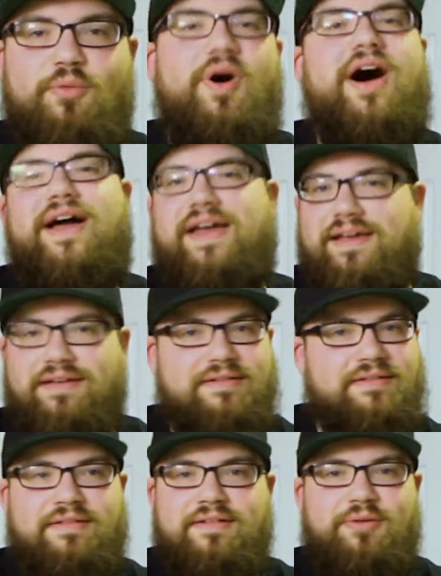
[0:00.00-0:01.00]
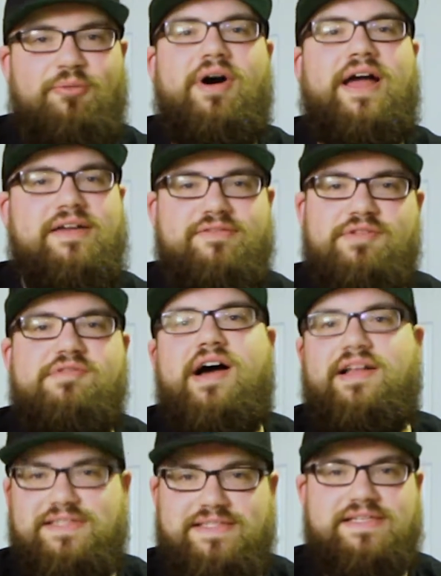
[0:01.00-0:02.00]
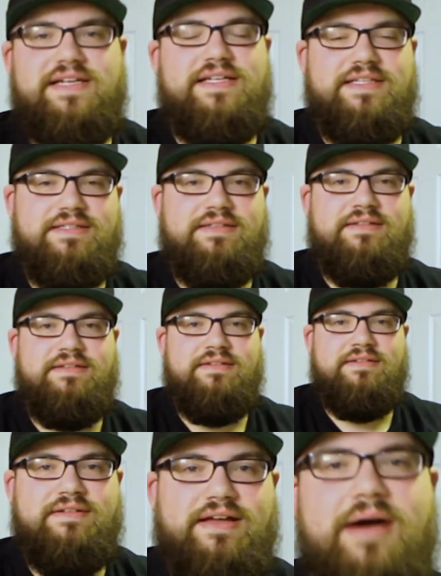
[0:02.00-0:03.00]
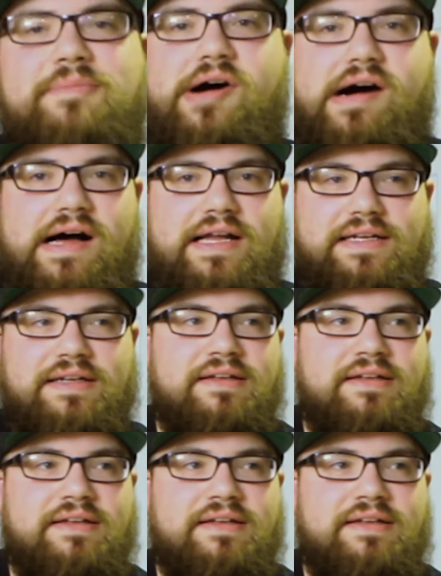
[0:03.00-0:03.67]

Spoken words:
why? Why have you not seen it? Come on.